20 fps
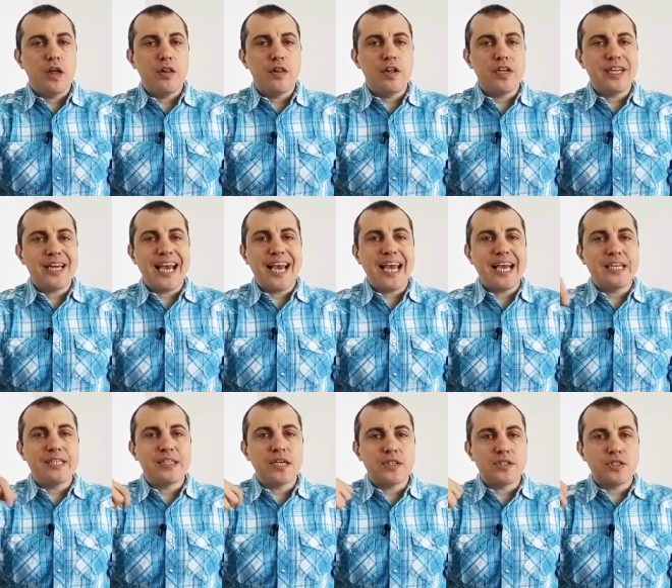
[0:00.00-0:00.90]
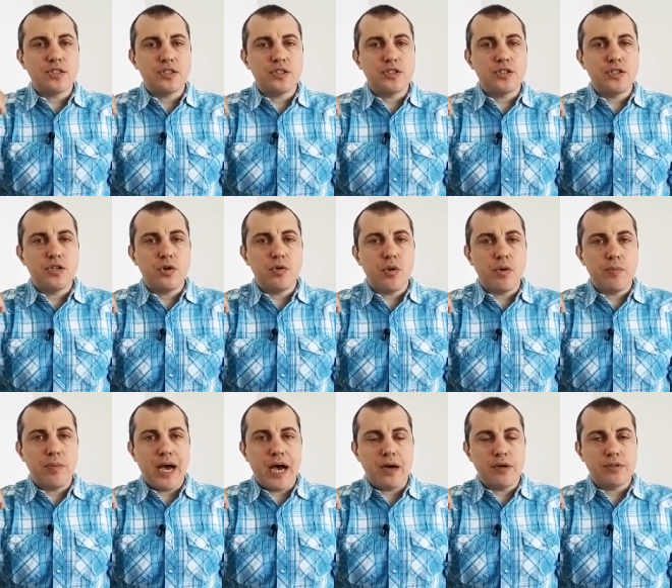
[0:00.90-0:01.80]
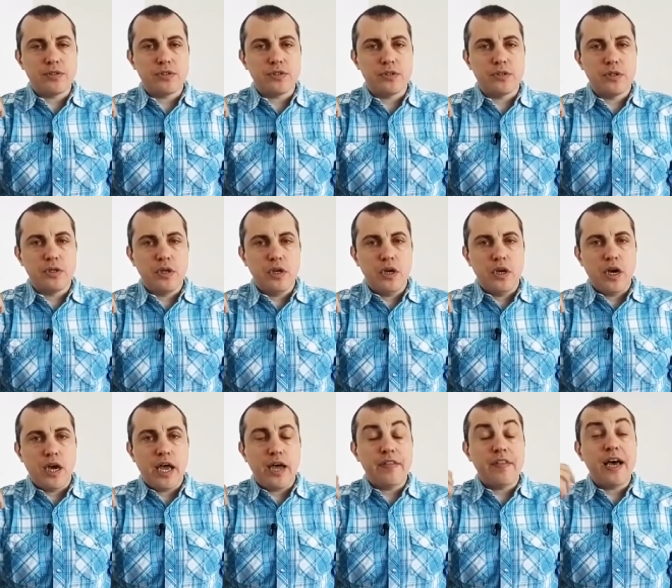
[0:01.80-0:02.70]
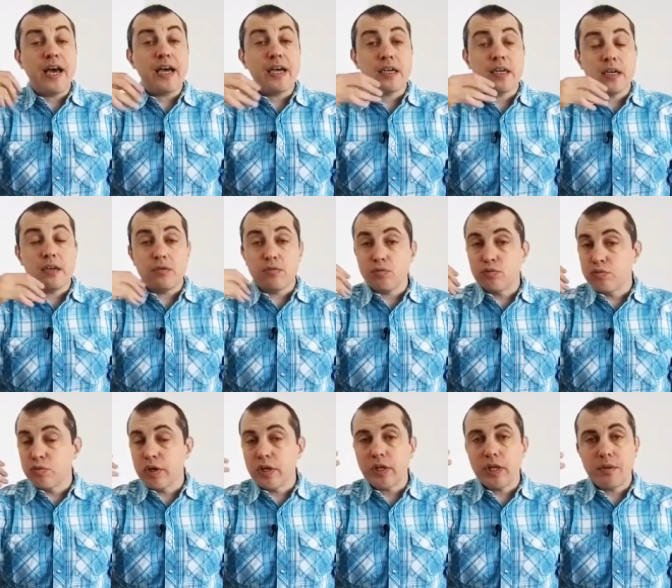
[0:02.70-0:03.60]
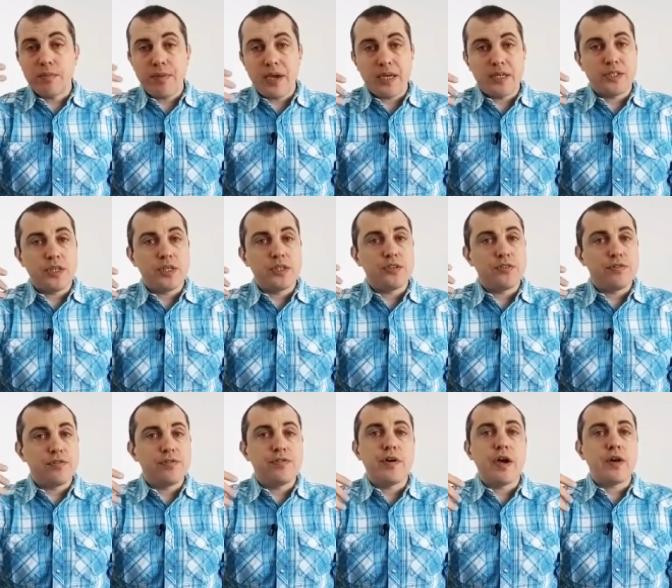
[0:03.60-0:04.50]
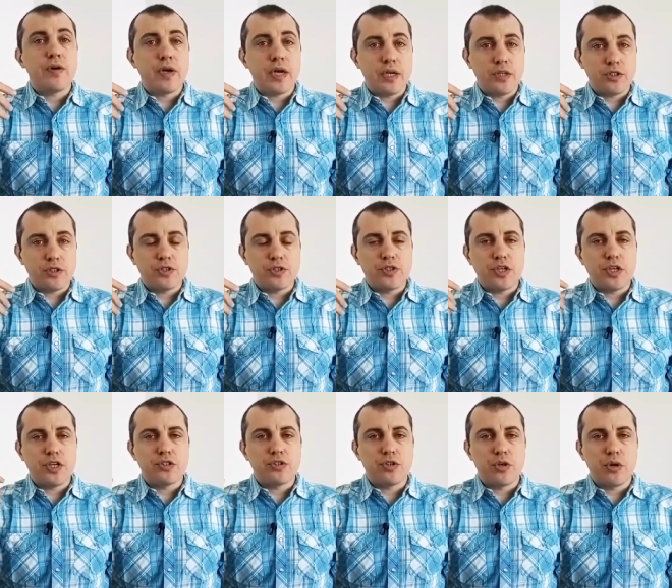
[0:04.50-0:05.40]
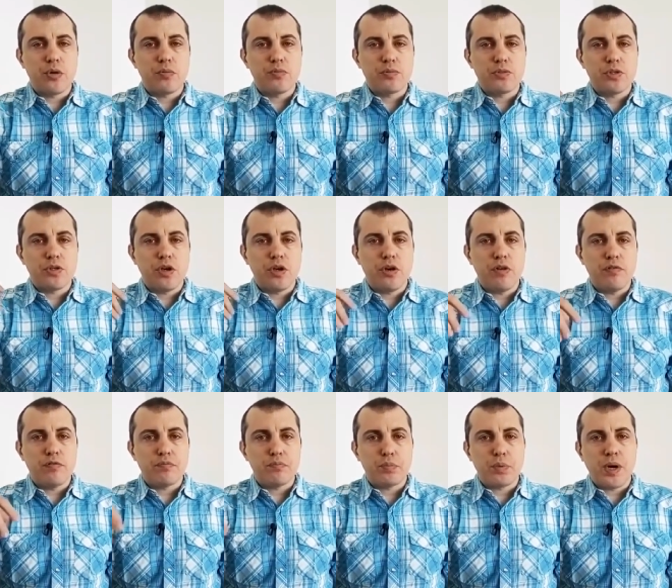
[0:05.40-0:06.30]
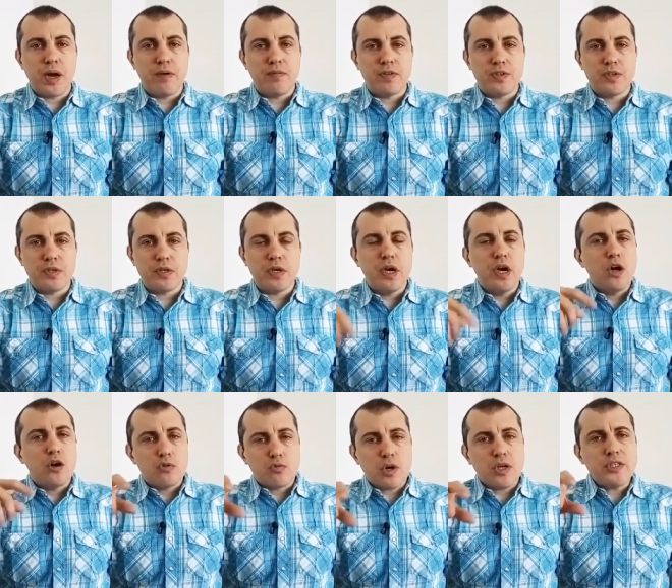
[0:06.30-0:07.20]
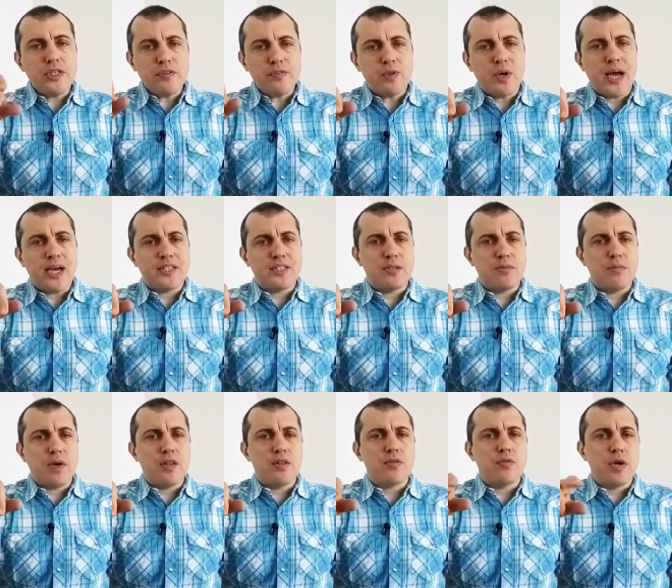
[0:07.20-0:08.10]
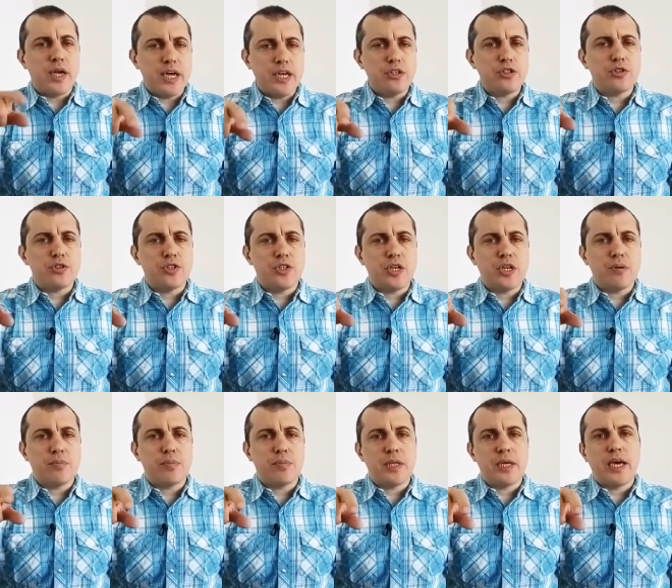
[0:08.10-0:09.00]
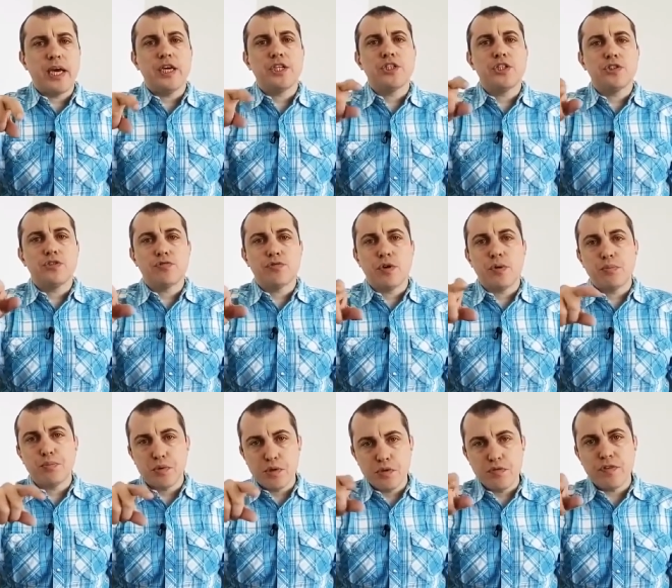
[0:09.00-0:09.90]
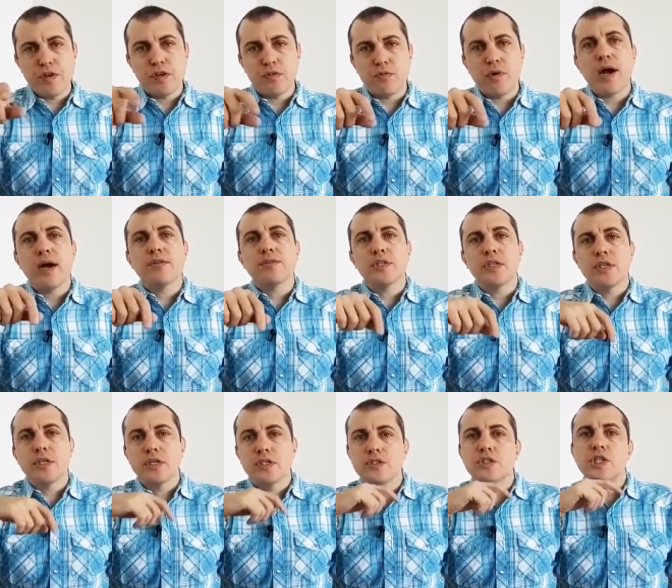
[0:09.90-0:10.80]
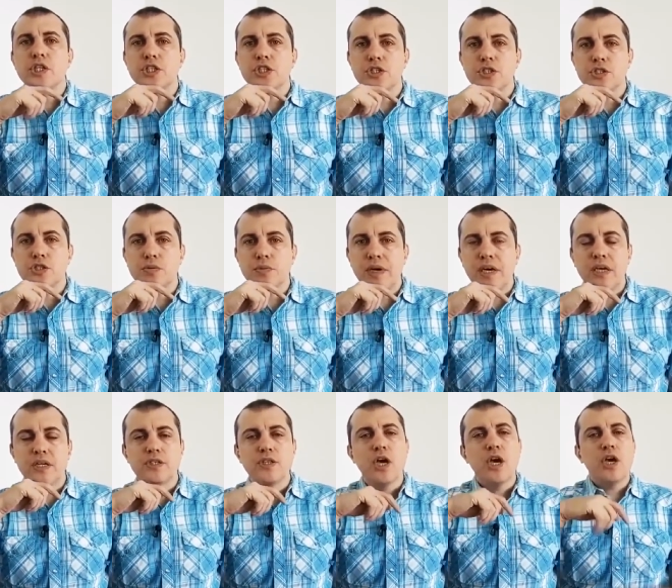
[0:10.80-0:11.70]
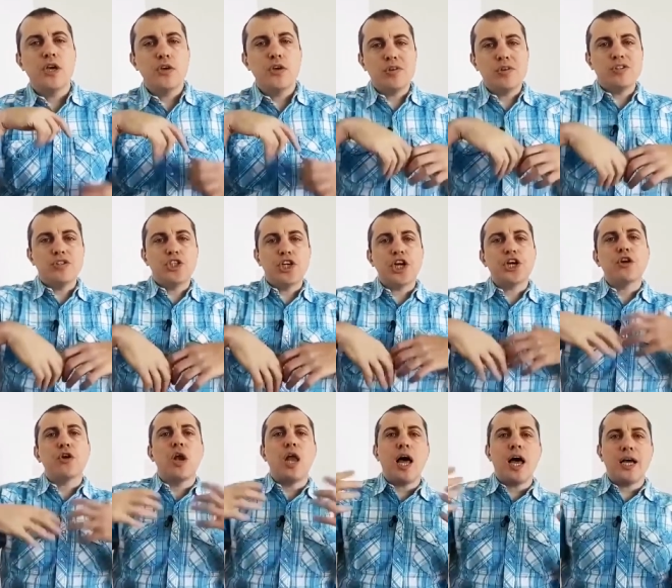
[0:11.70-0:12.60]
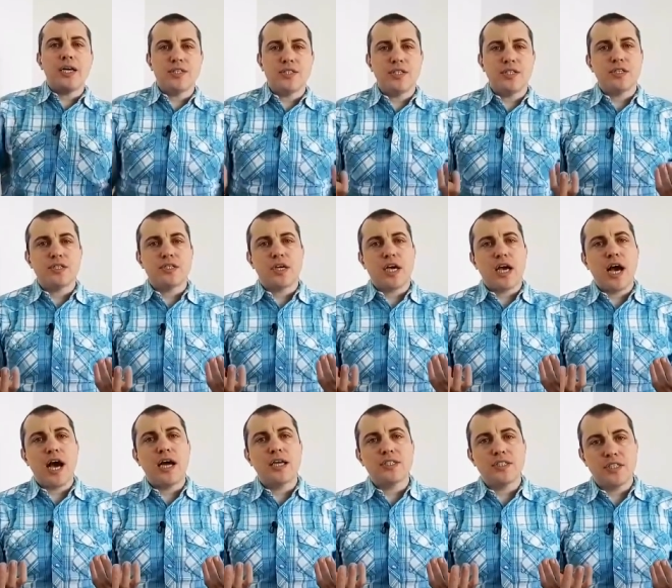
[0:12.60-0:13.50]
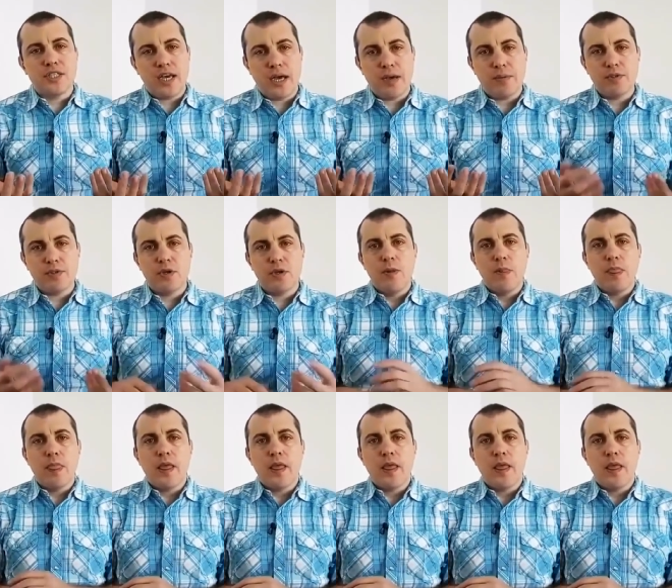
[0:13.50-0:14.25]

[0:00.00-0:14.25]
that A doesn't know about. And that really makes things very interesting in terms of privacy. Rendezvous has some other interesting implications for improving routing conditions because you can generalize this concept